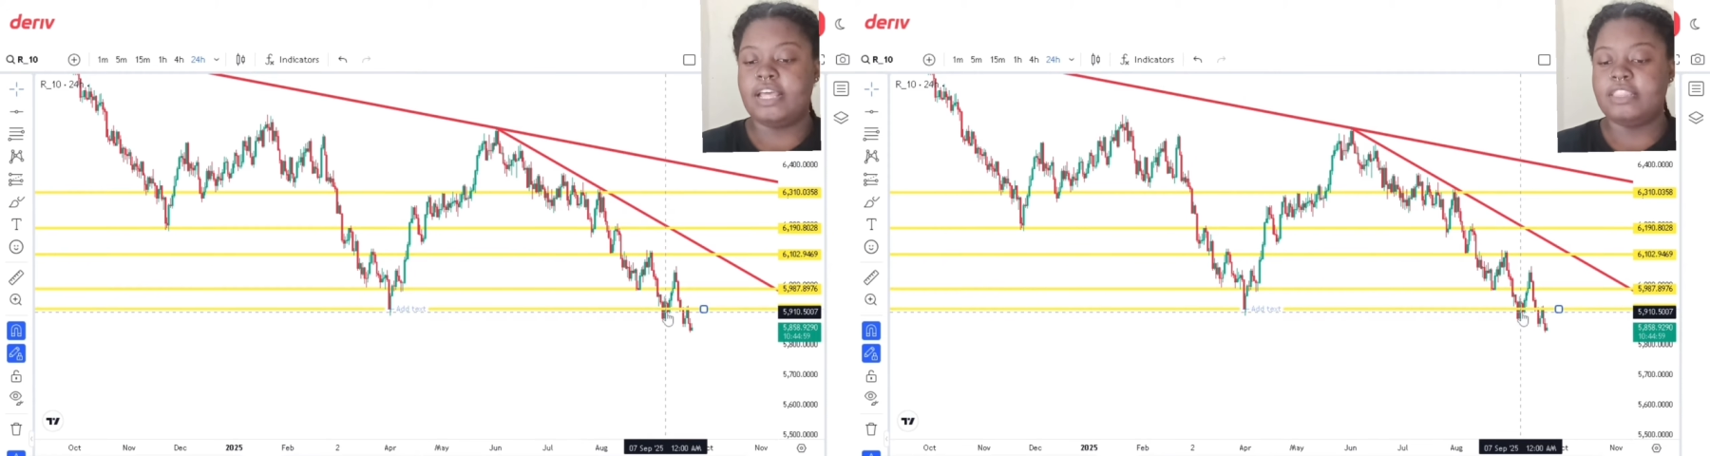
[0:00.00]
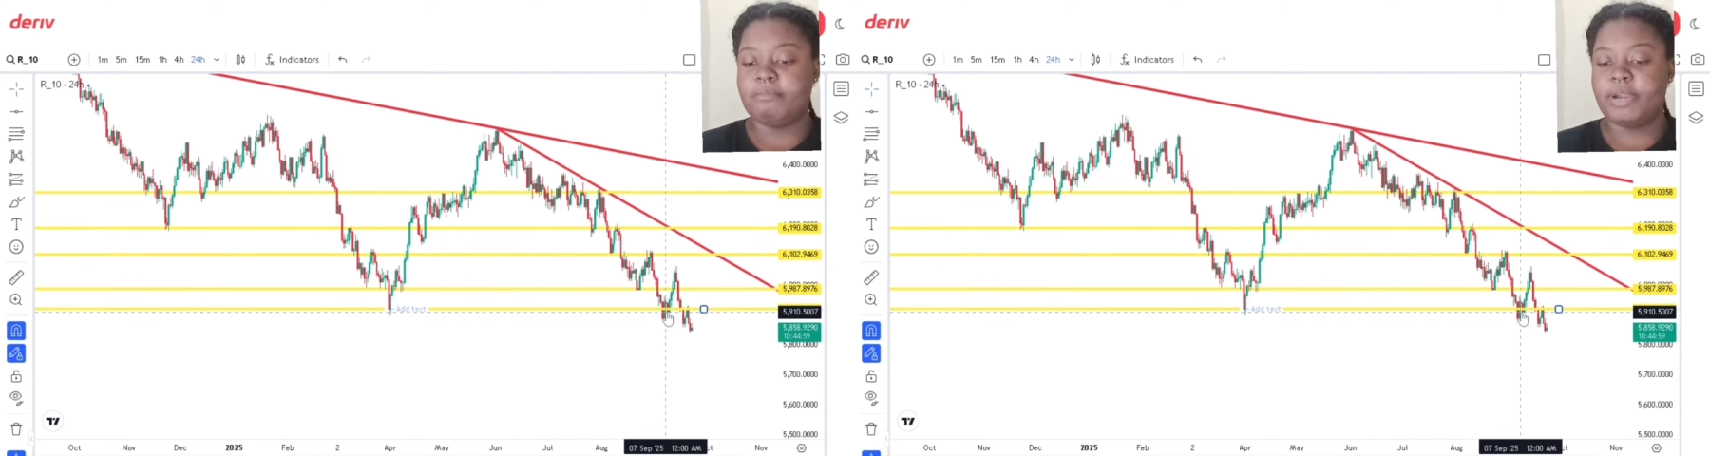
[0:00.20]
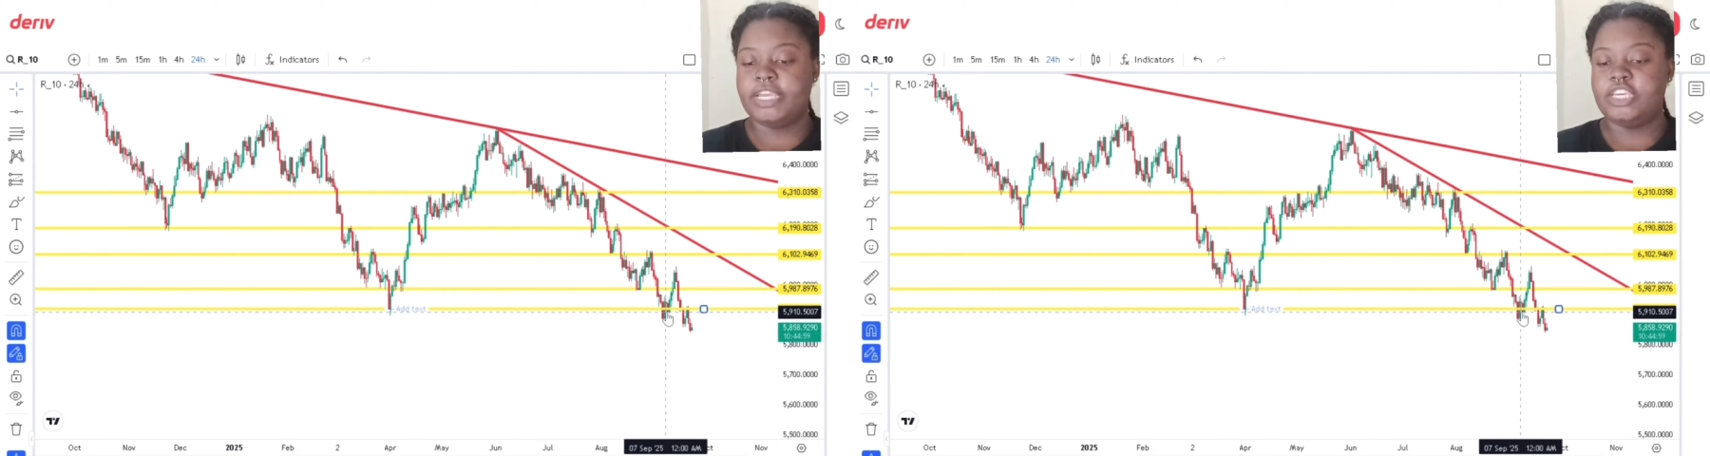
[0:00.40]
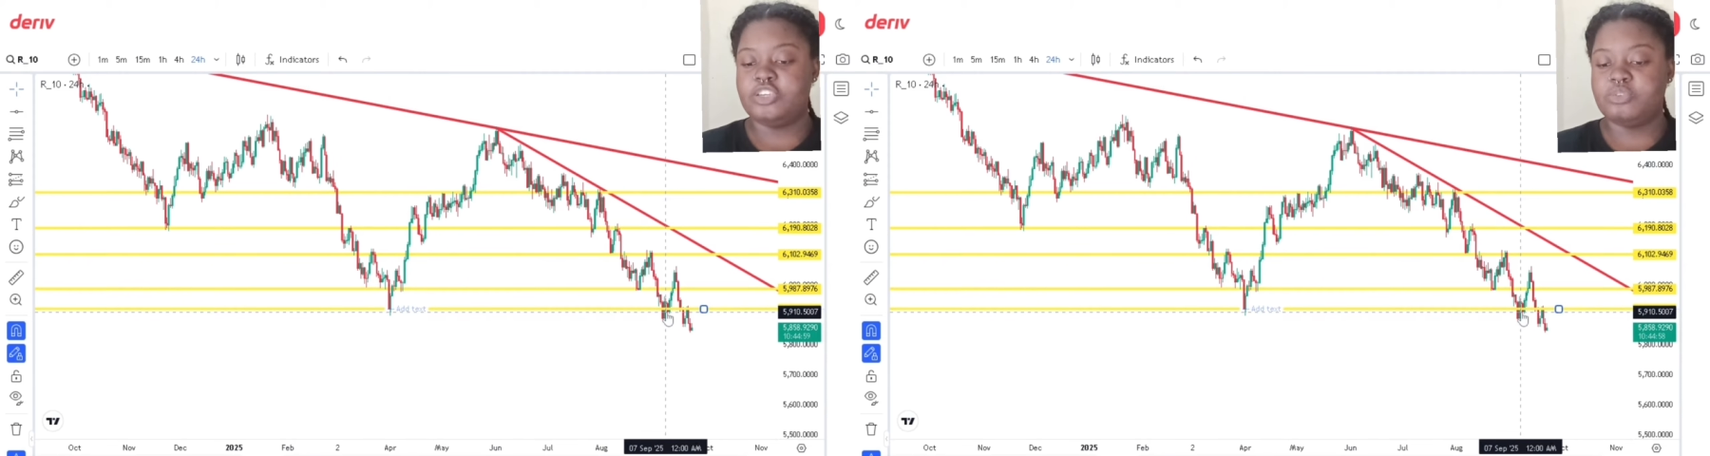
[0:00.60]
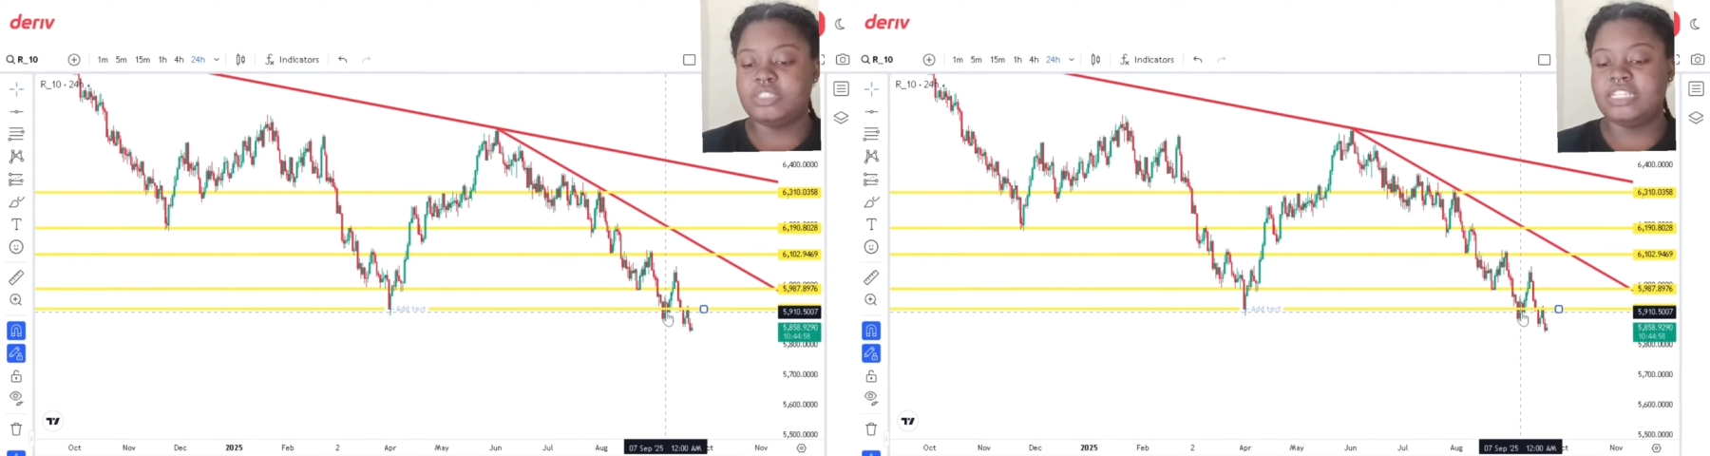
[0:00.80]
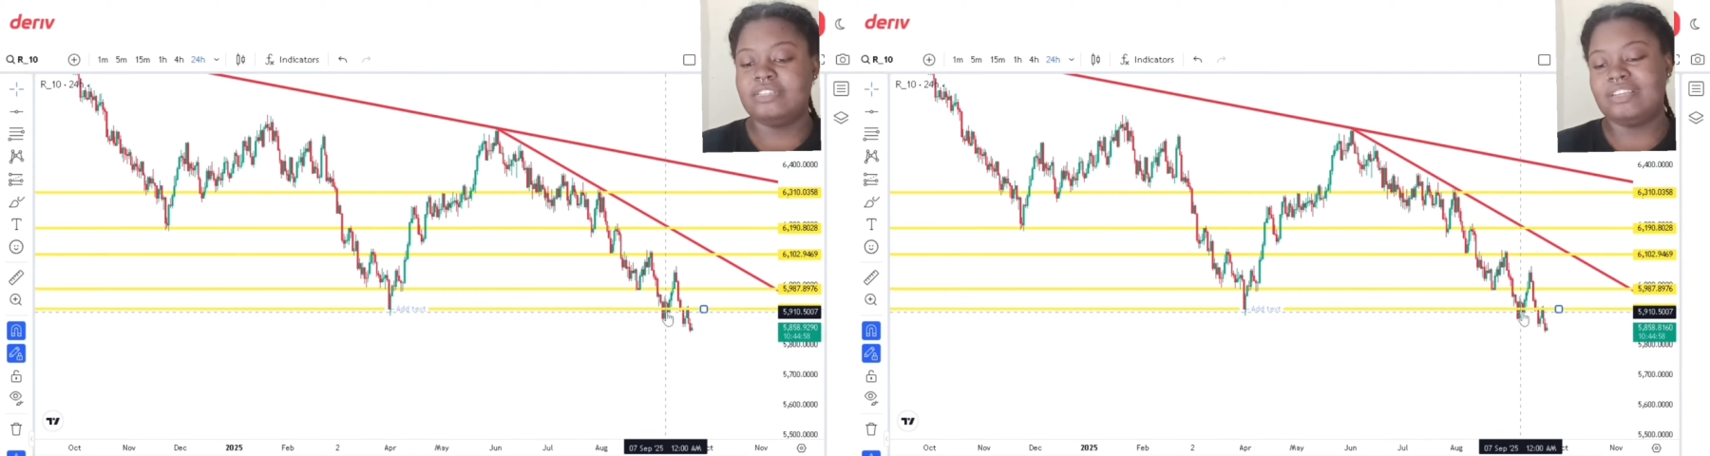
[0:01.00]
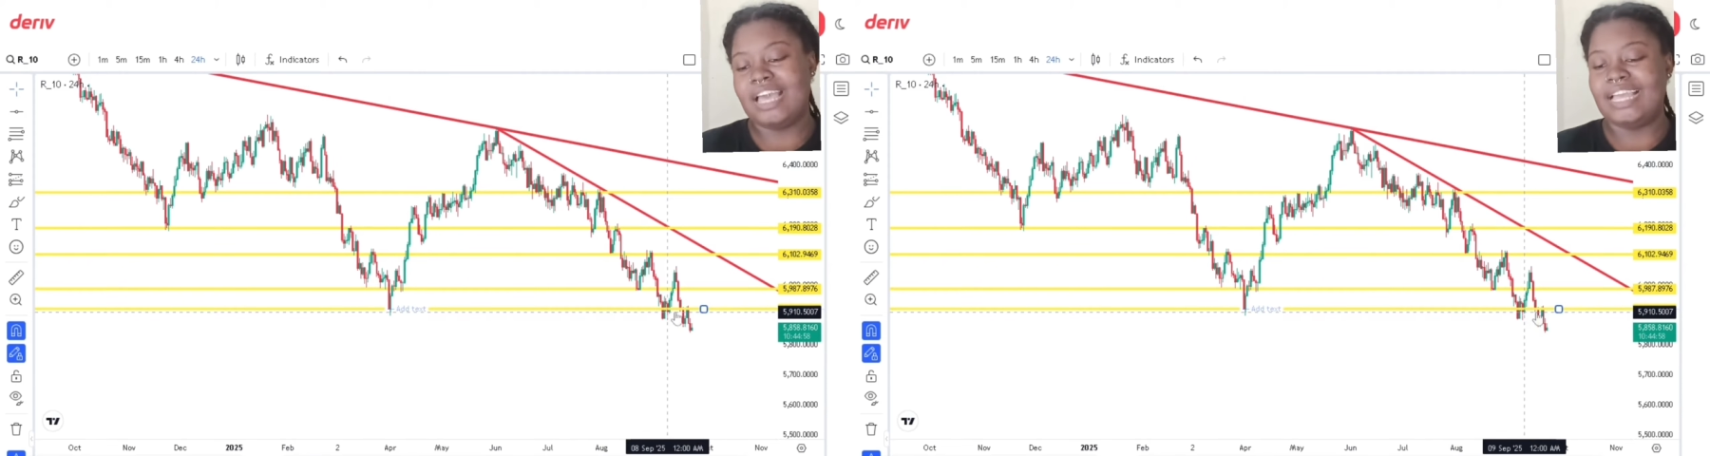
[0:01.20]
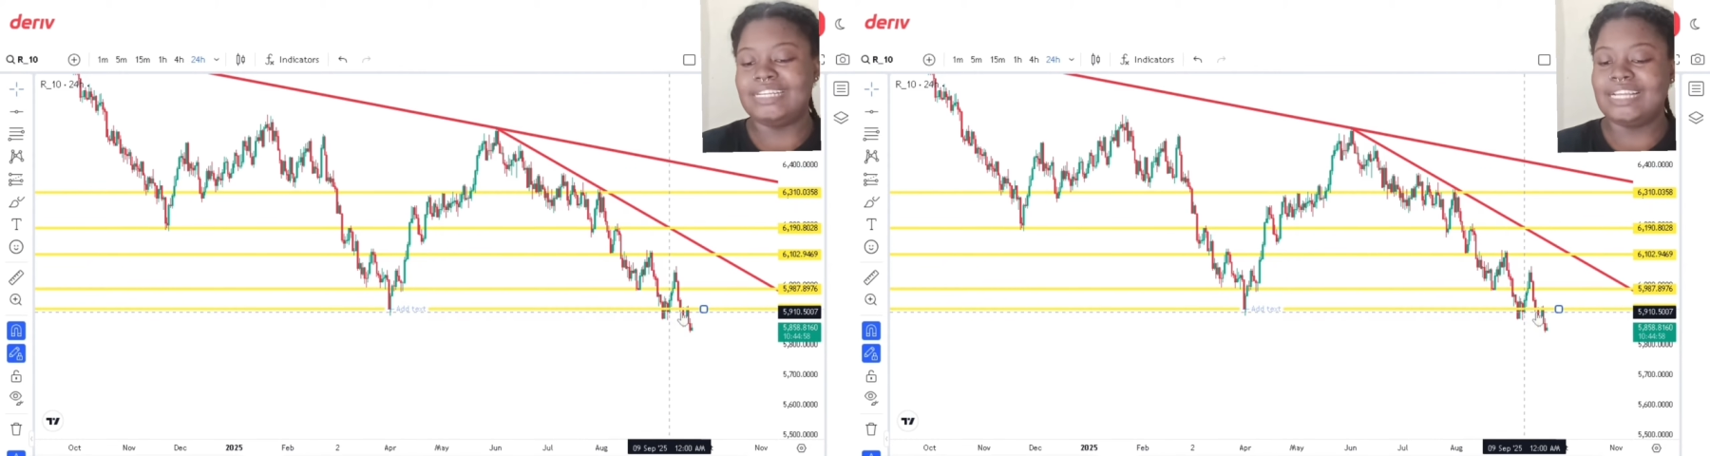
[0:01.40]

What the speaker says: The market used it kind